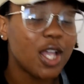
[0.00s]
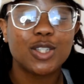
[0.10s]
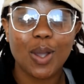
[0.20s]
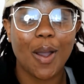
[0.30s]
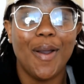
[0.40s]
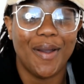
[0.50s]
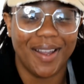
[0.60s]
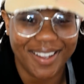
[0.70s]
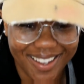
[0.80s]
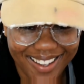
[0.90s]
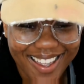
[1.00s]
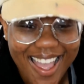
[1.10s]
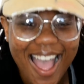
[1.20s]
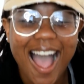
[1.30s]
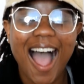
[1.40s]
So
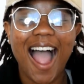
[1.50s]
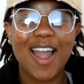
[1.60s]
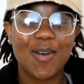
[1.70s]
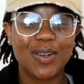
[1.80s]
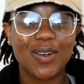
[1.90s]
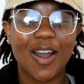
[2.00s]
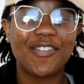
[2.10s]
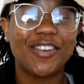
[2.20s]
I ordered off